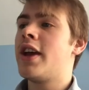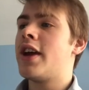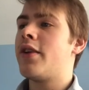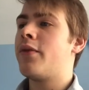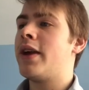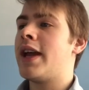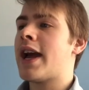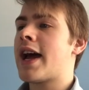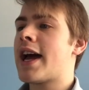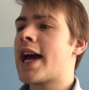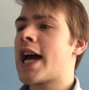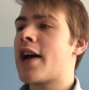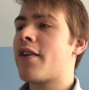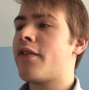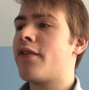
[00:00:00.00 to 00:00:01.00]
We
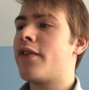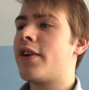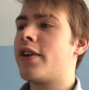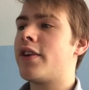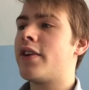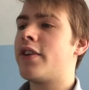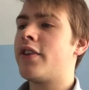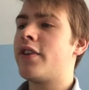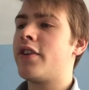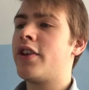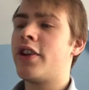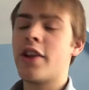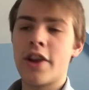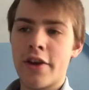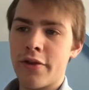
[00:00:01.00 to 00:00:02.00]
have, you
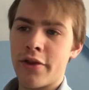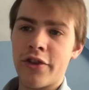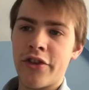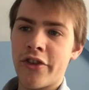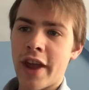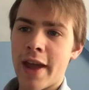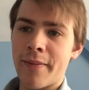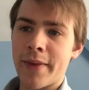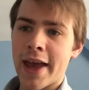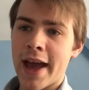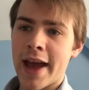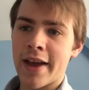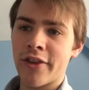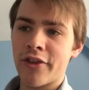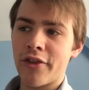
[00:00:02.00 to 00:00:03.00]
know, the same
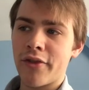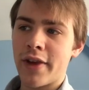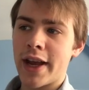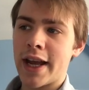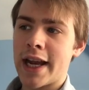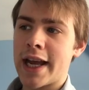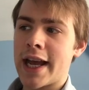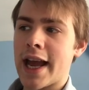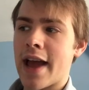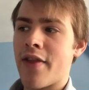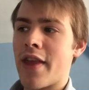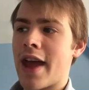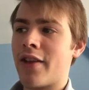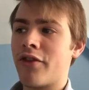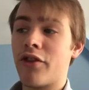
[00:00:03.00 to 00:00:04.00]
cast really, and
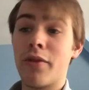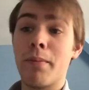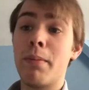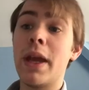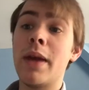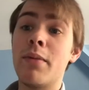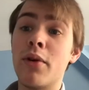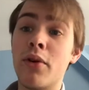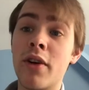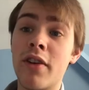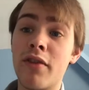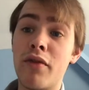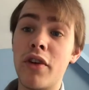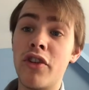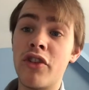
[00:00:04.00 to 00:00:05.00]
then some people
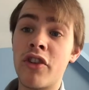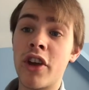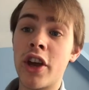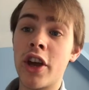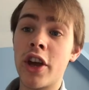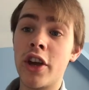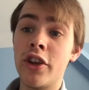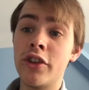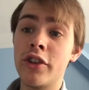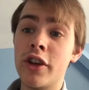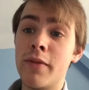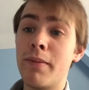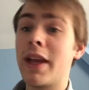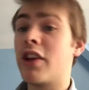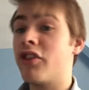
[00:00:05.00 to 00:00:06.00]
have returned
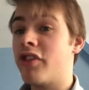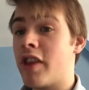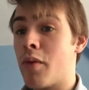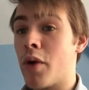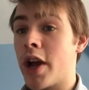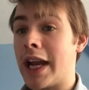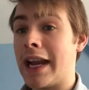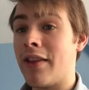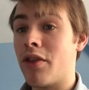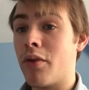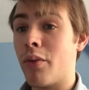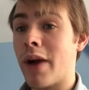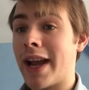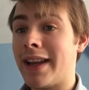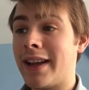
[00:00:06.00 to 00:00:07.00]
because they weren't in the
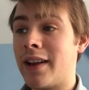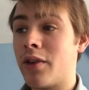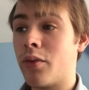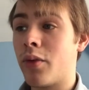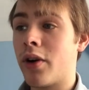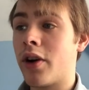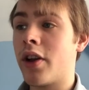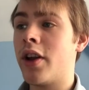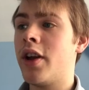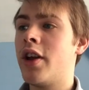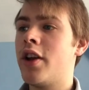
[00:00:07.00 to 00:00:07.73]
wedding one.